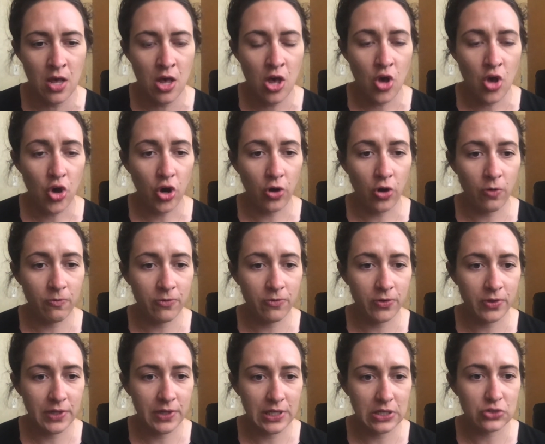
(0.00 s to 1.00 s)

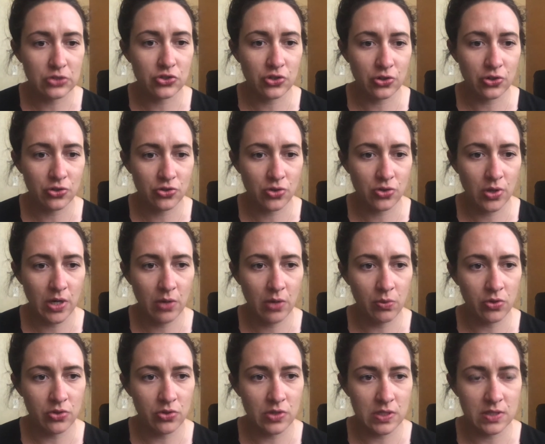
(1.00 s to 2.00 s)
hopefully surgery
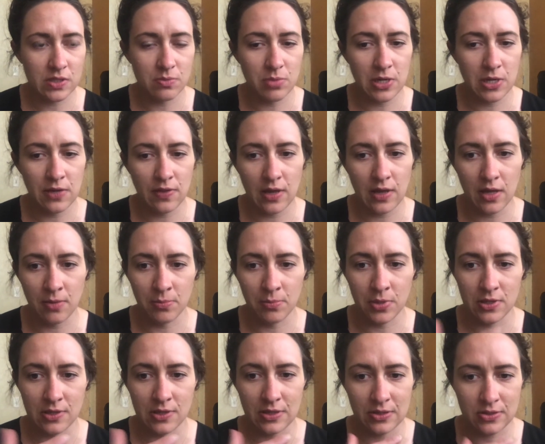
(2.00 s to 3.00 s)
will just be the
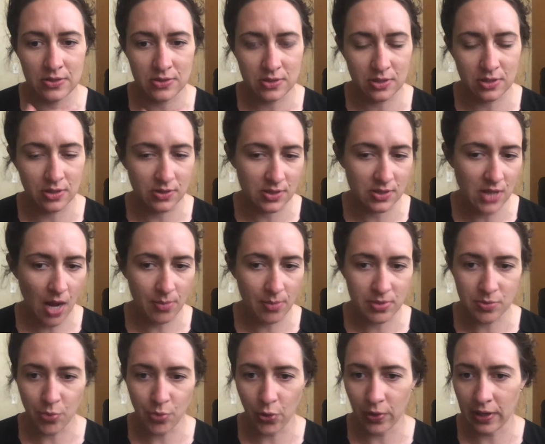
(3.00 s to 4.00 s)
impetus to stop
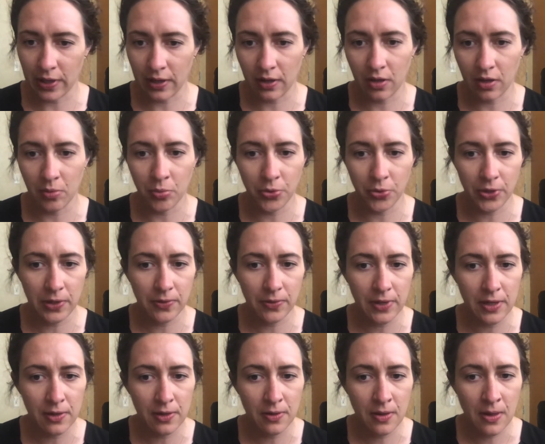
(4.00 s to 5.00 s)
smoking
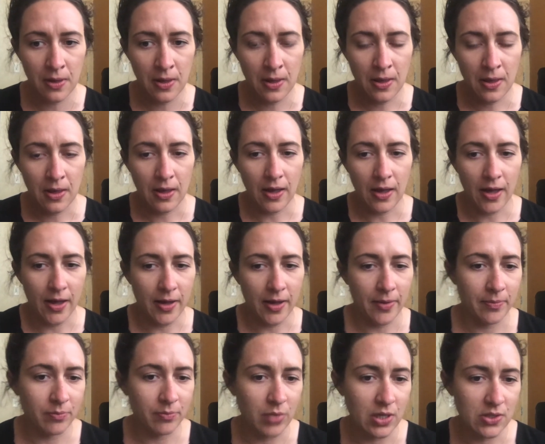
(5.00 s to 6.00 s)
completely,
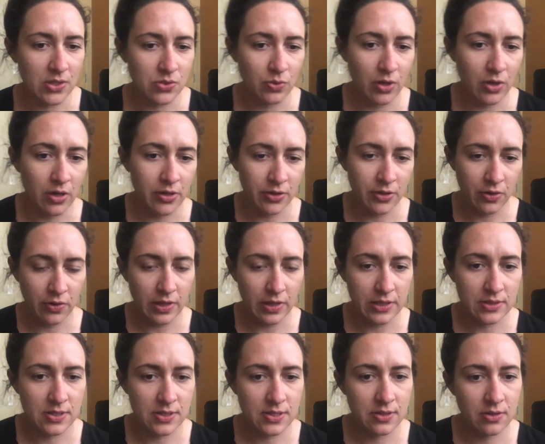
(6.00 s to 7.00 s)
because we all know
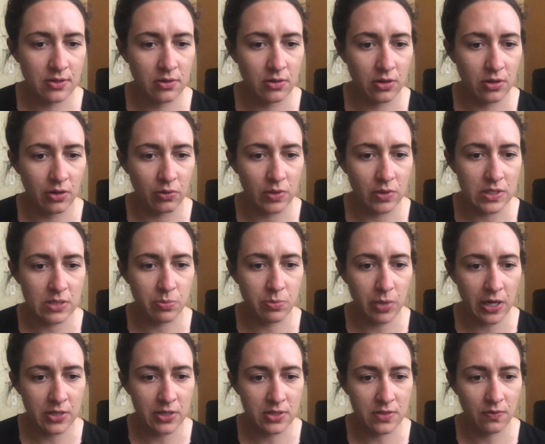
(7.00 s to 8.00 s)
that's, what's
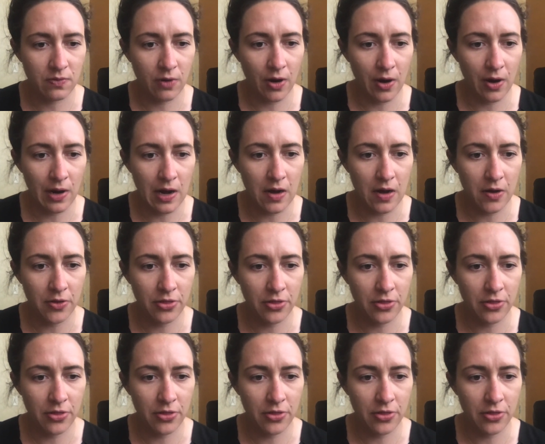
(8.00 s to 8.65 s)
best for our health.